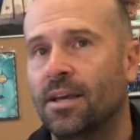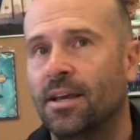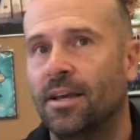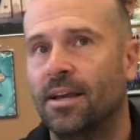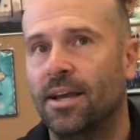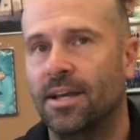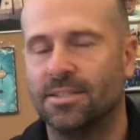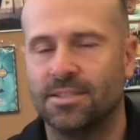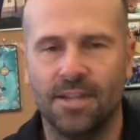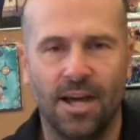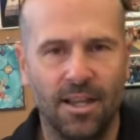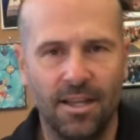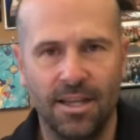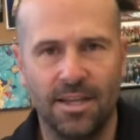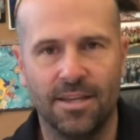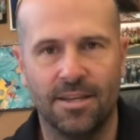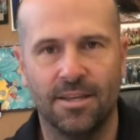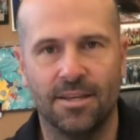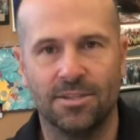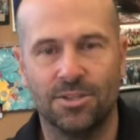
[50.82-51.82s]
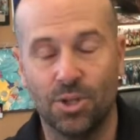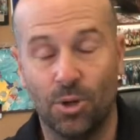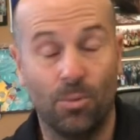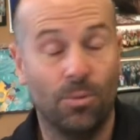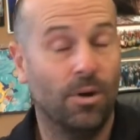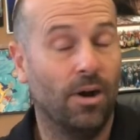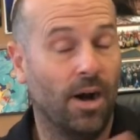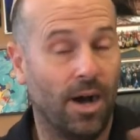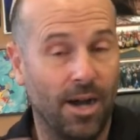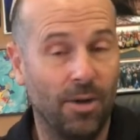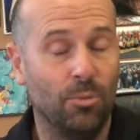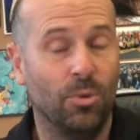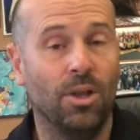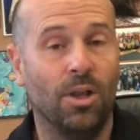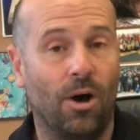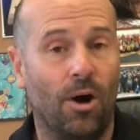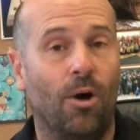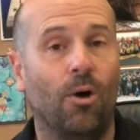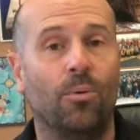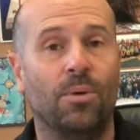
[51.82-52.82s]
It's not like, so I will
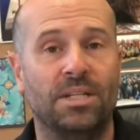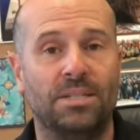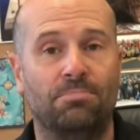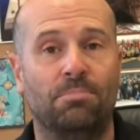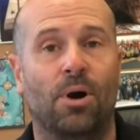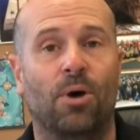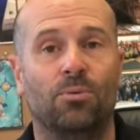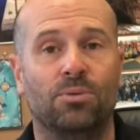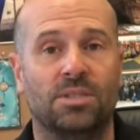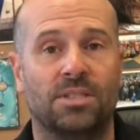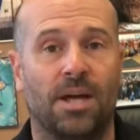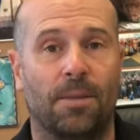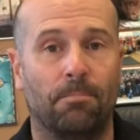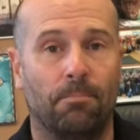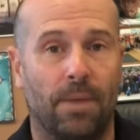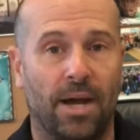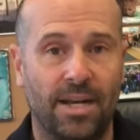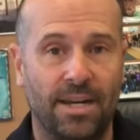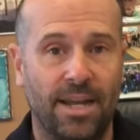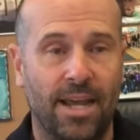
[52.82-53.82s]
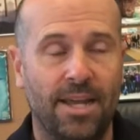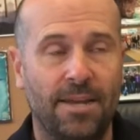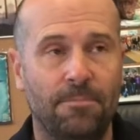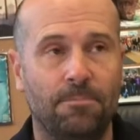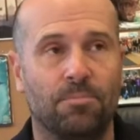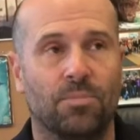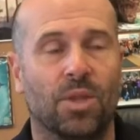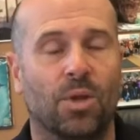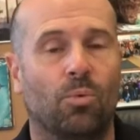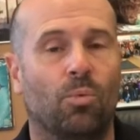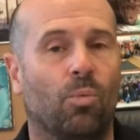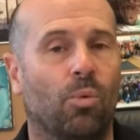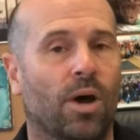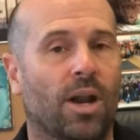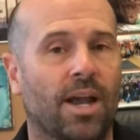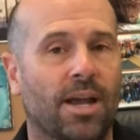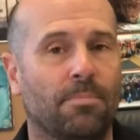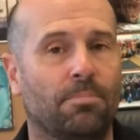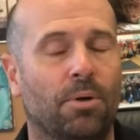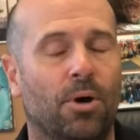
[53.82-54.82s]
always post on Monday. What
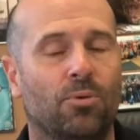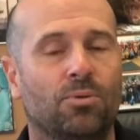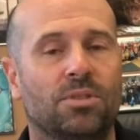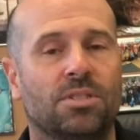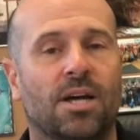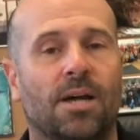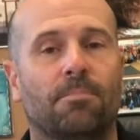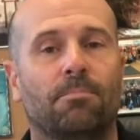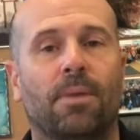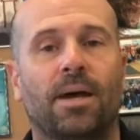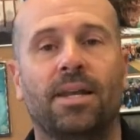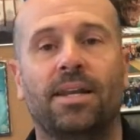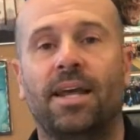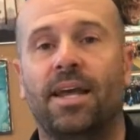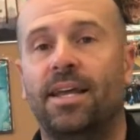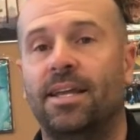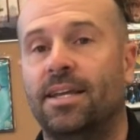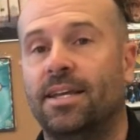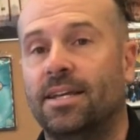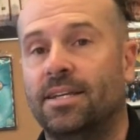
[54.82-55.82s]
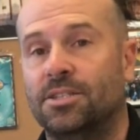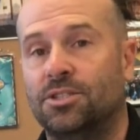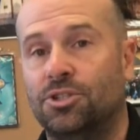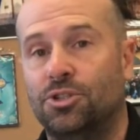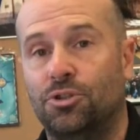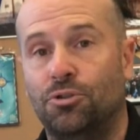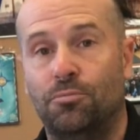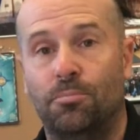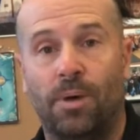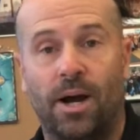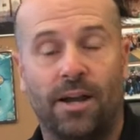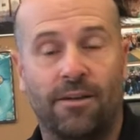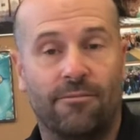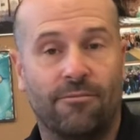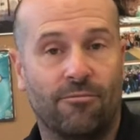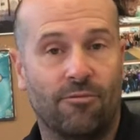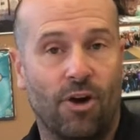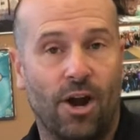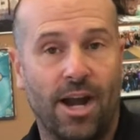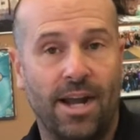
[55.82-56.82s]
I post on Monday is due by
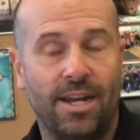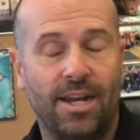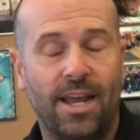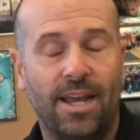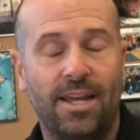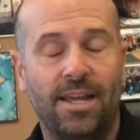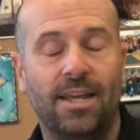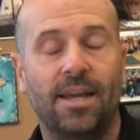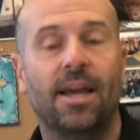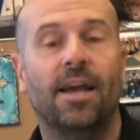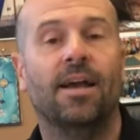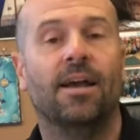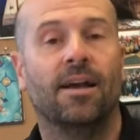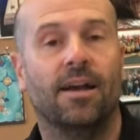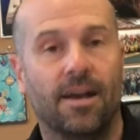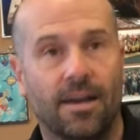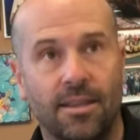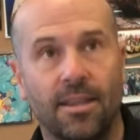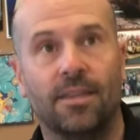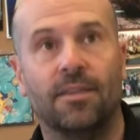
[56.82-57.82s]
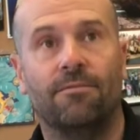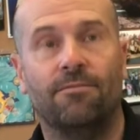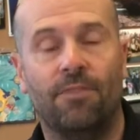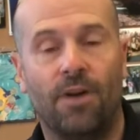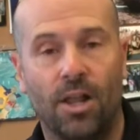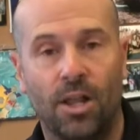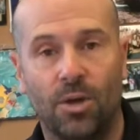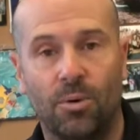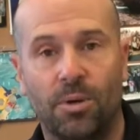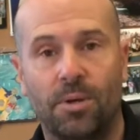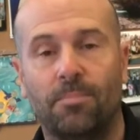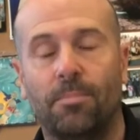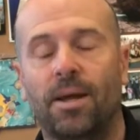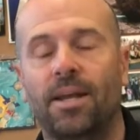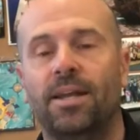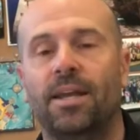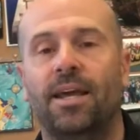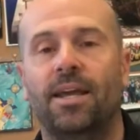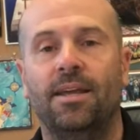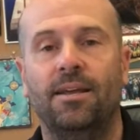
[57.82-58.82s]
Friday, and then the following
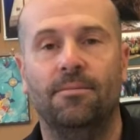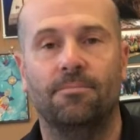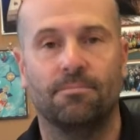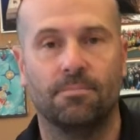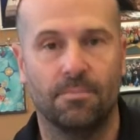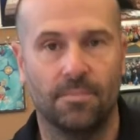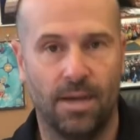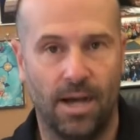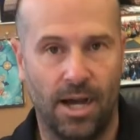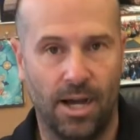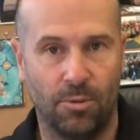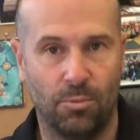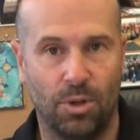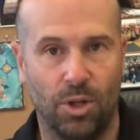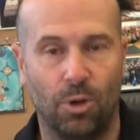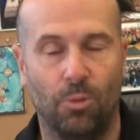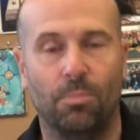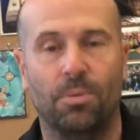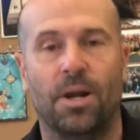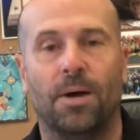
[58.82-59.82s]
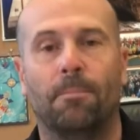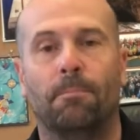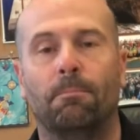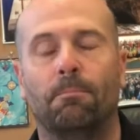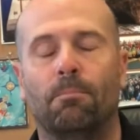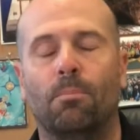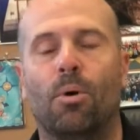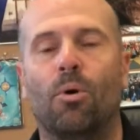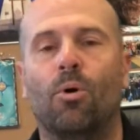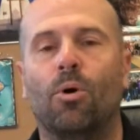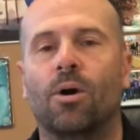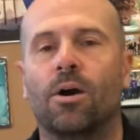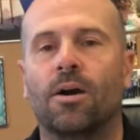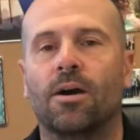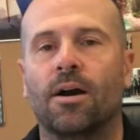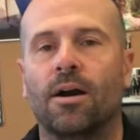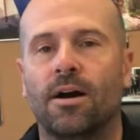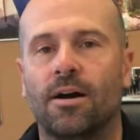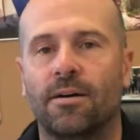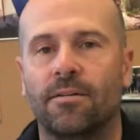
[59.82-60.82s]
Monday, I will open up more
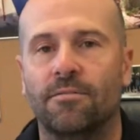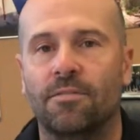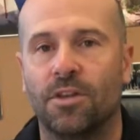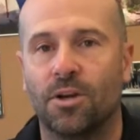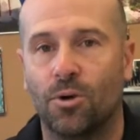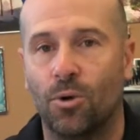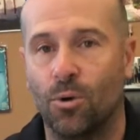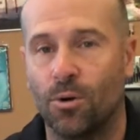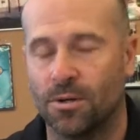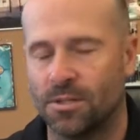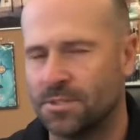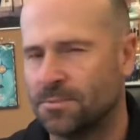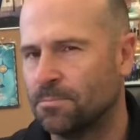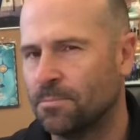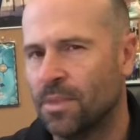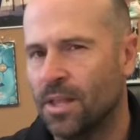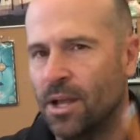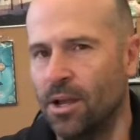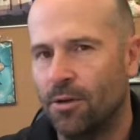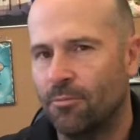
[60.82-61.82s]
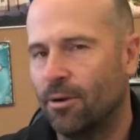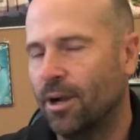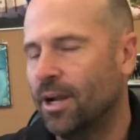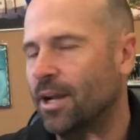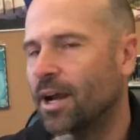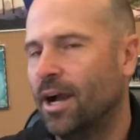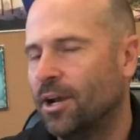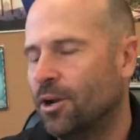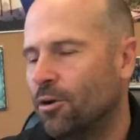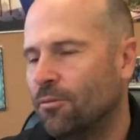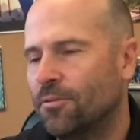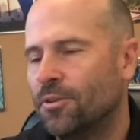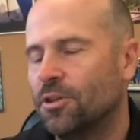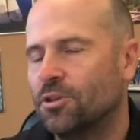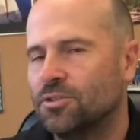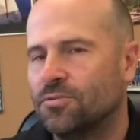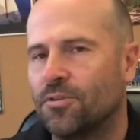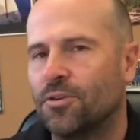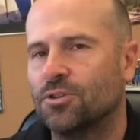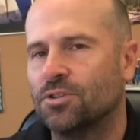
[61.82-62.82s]
of the course, right? I know for those
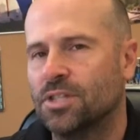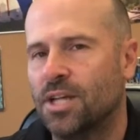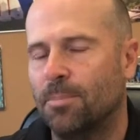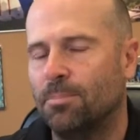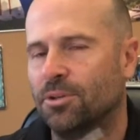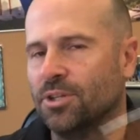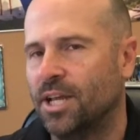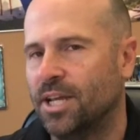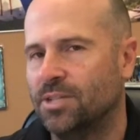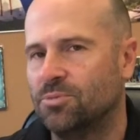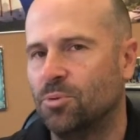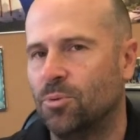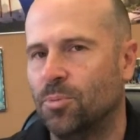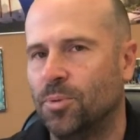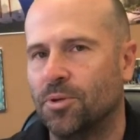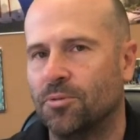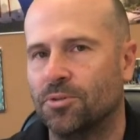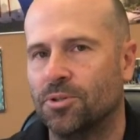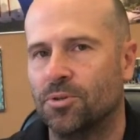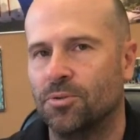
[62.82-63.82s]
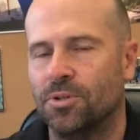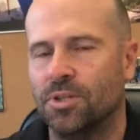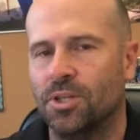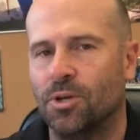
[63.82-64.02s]
first couple days when we were doing the